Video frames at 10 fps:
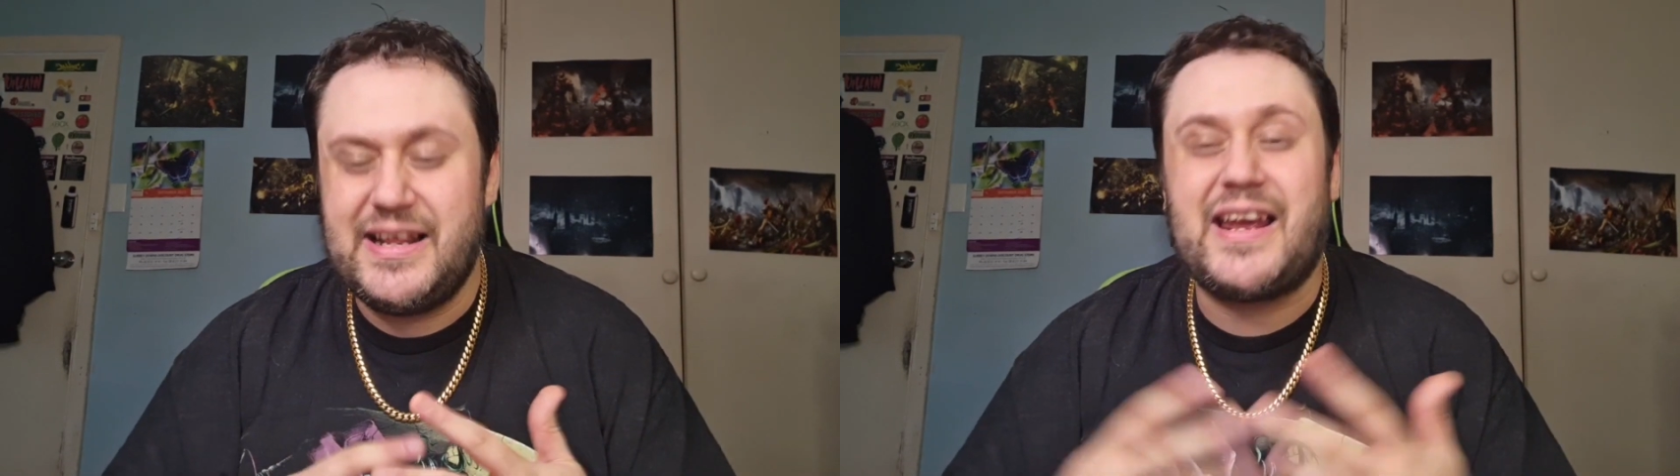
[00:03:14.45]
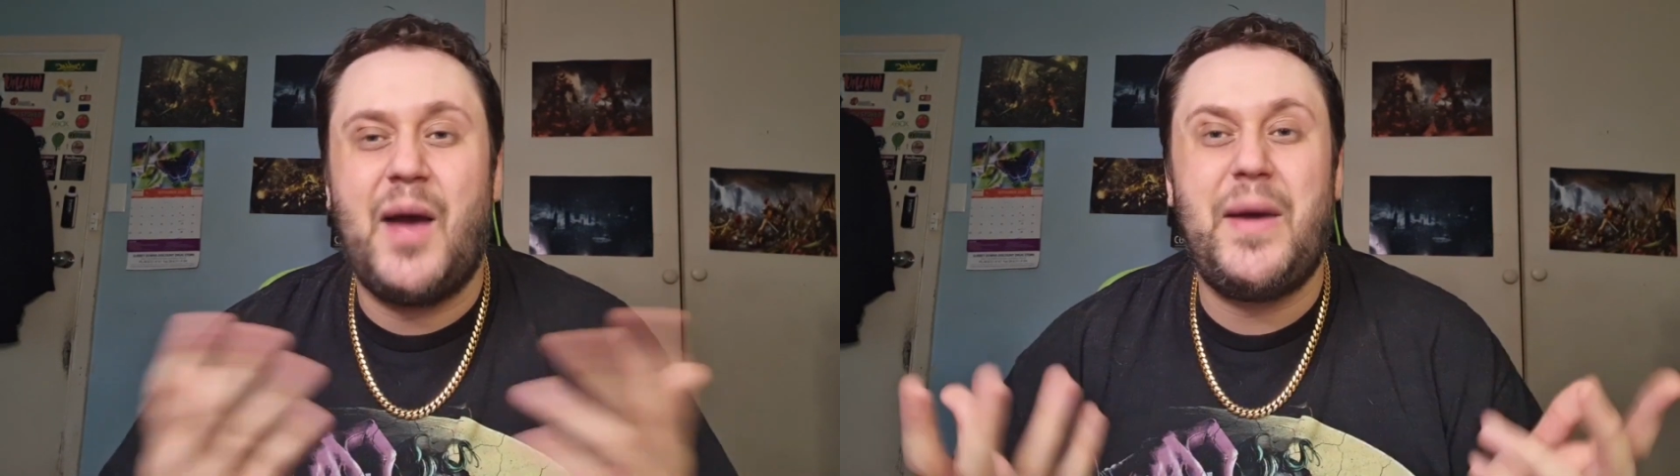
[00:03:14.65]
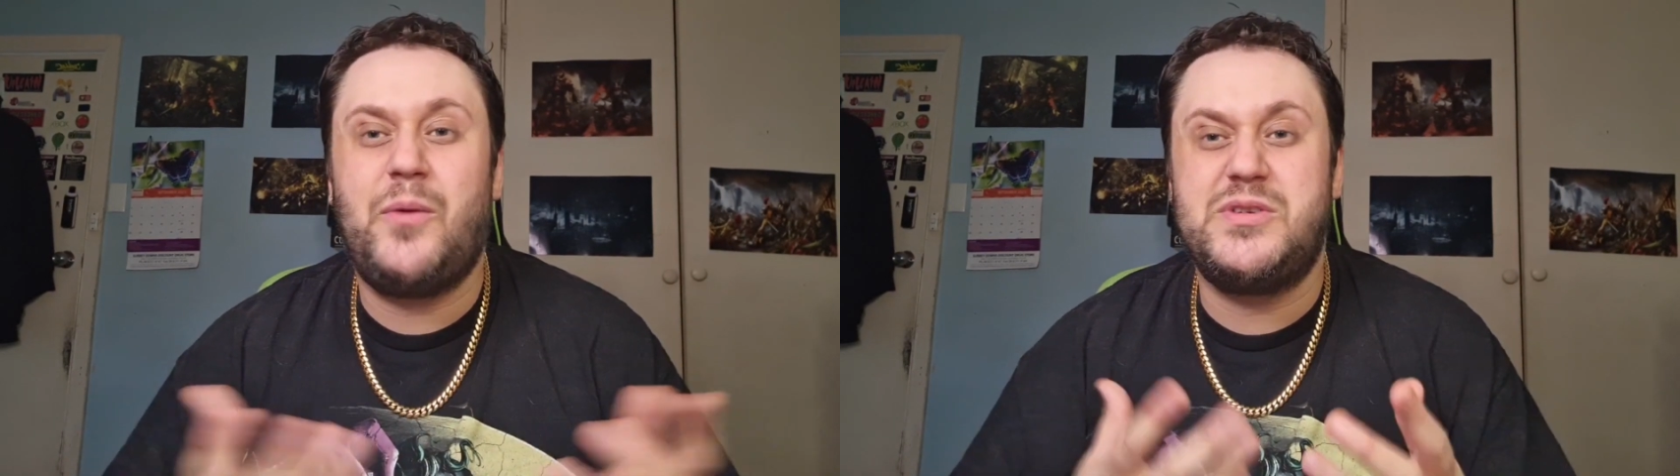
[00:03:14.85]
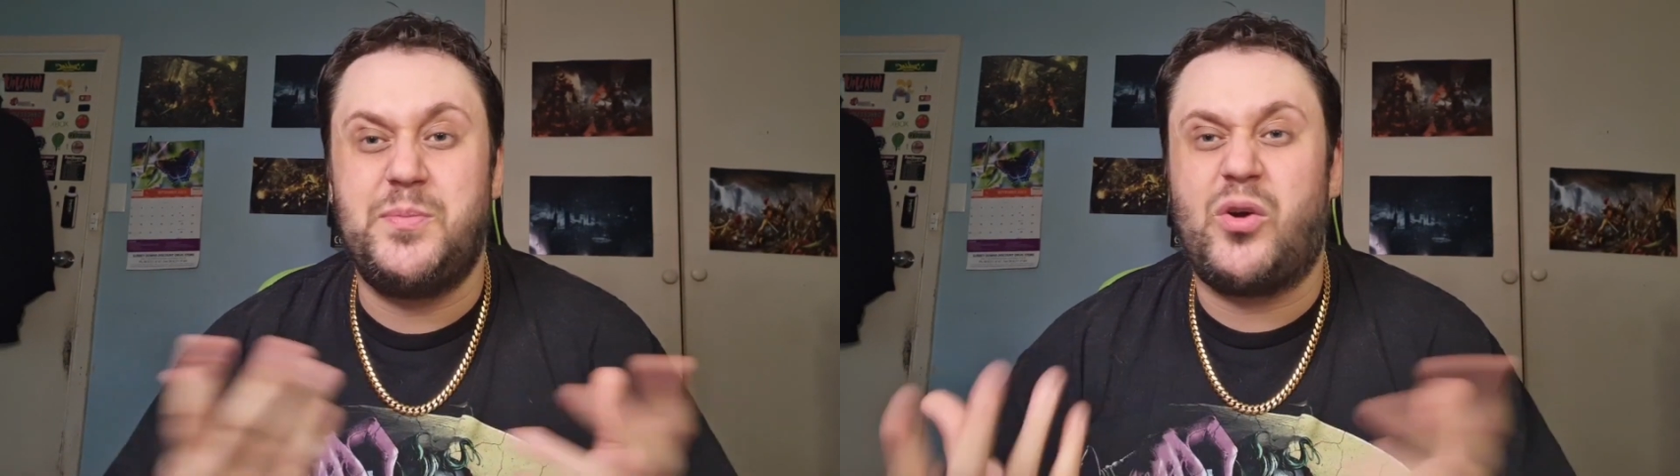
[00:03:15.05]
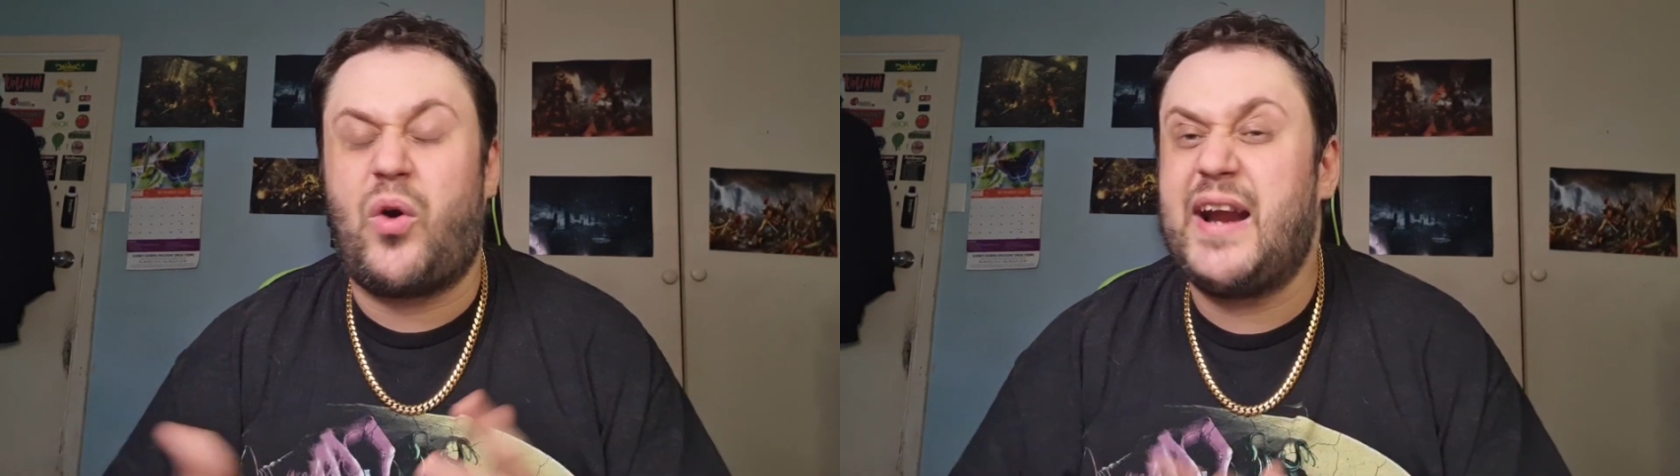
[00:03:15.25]
they come out with
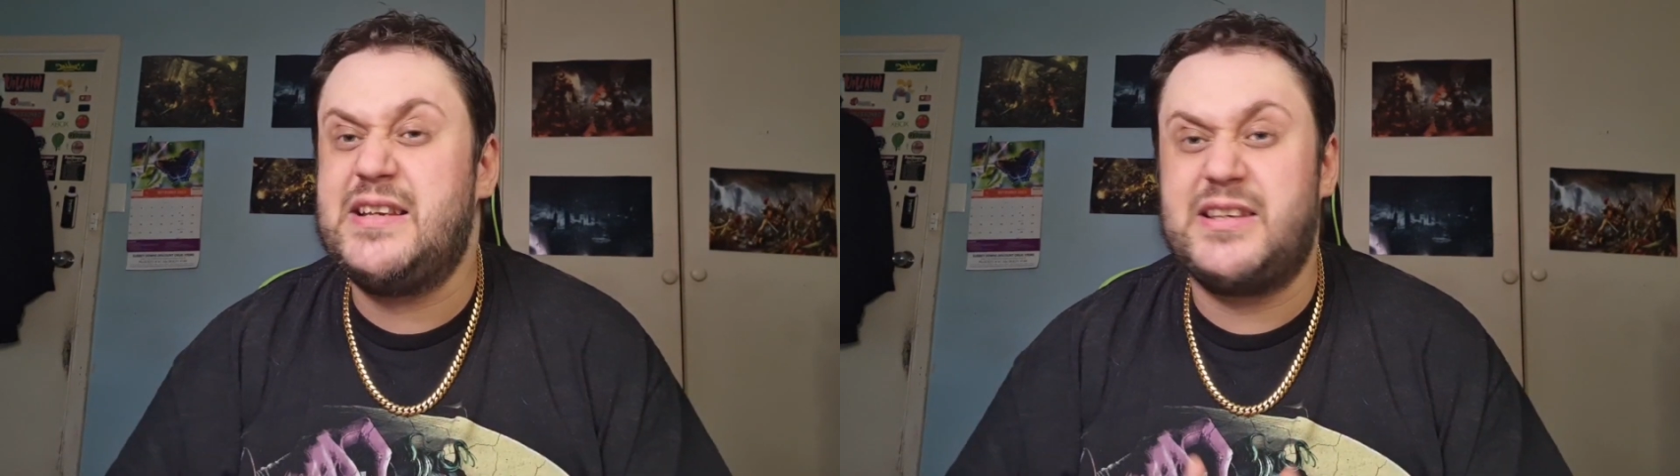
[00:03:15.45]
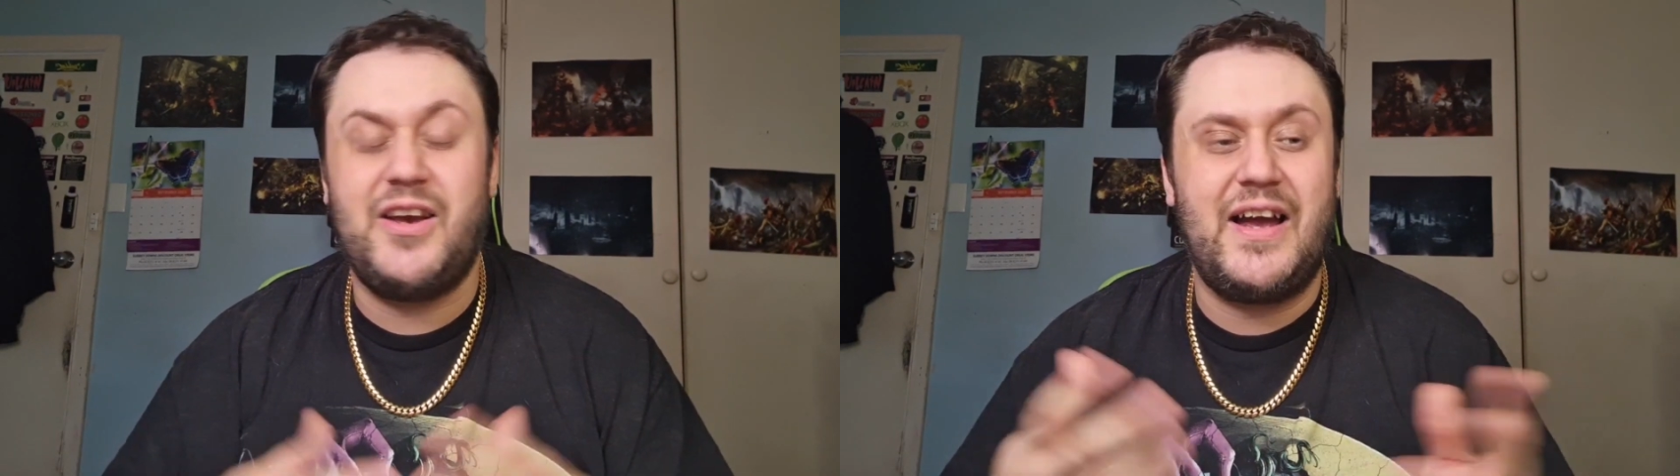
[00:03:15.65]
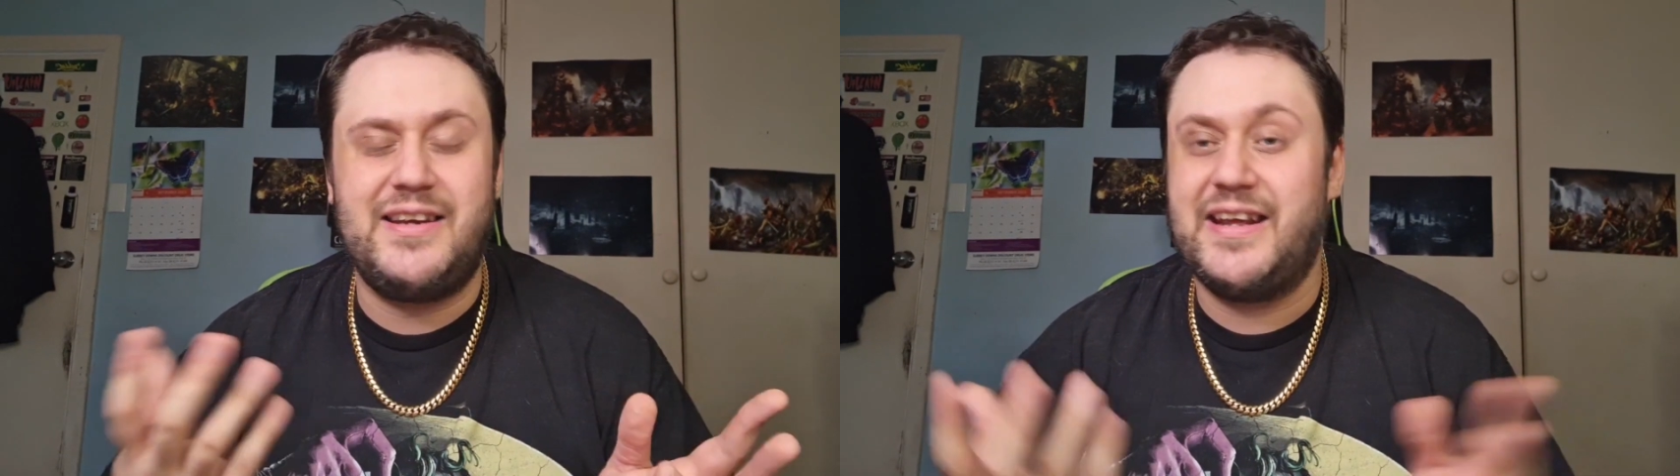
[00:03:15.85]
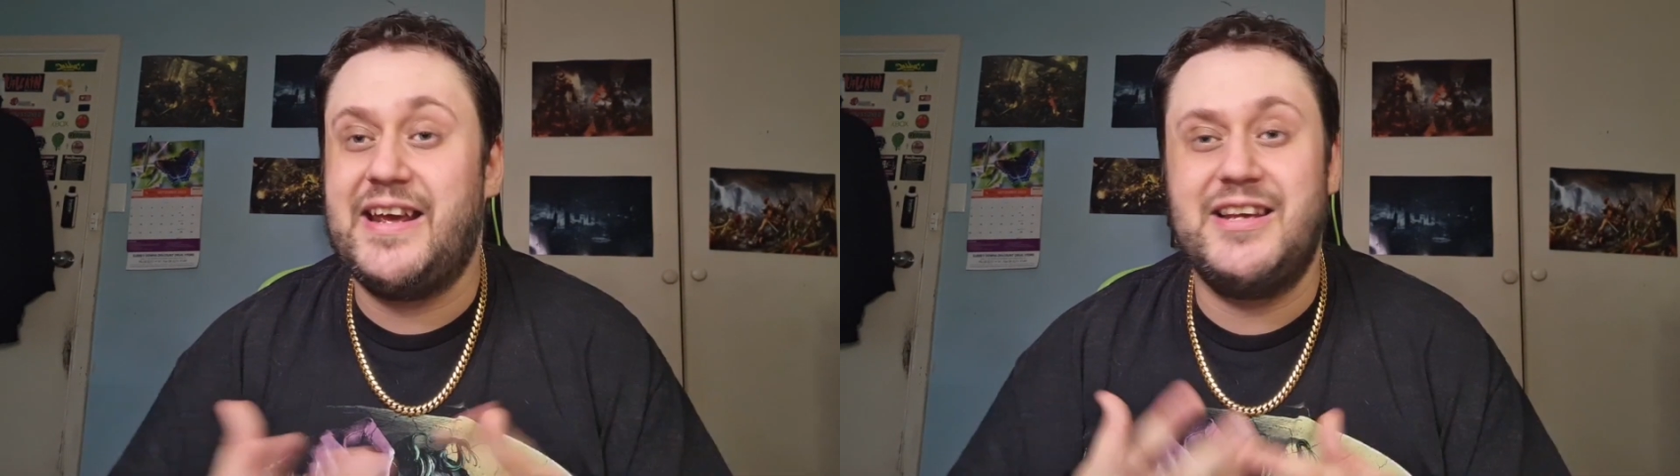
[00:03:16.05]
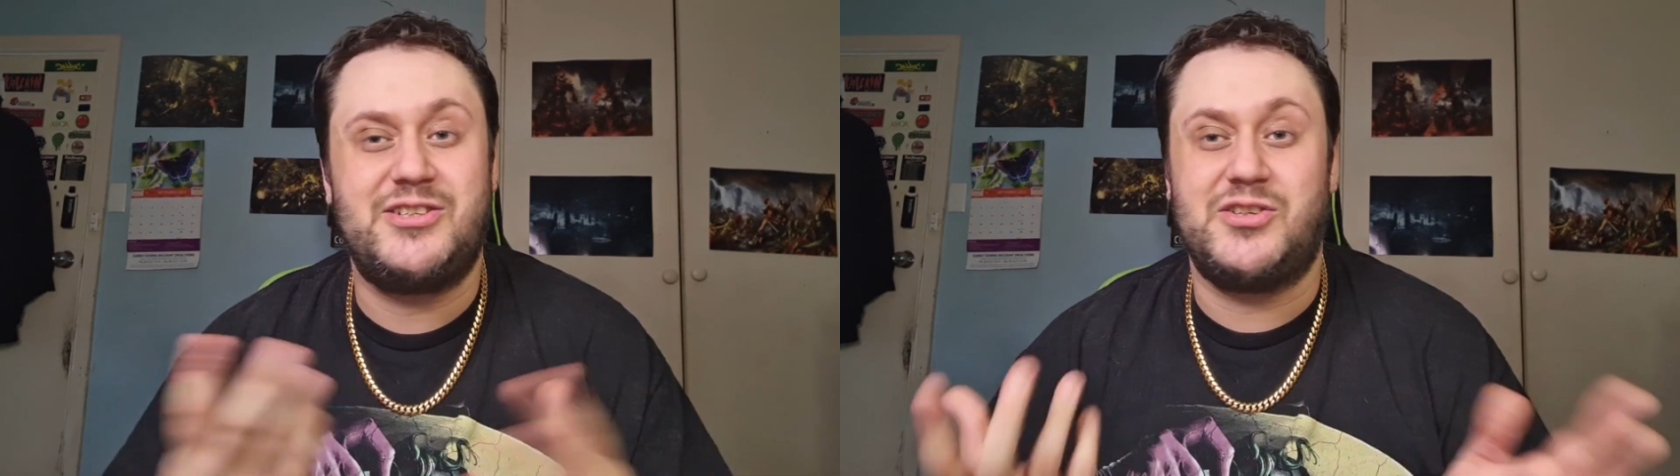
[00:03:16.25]
some crazy
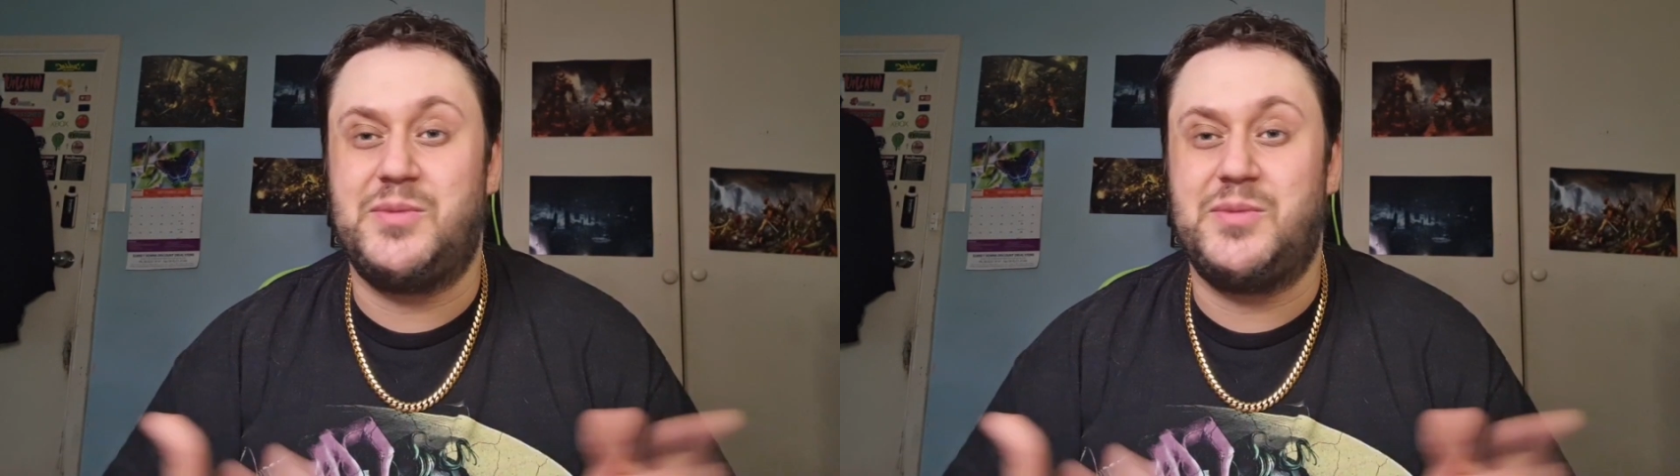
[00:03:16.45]
ideas or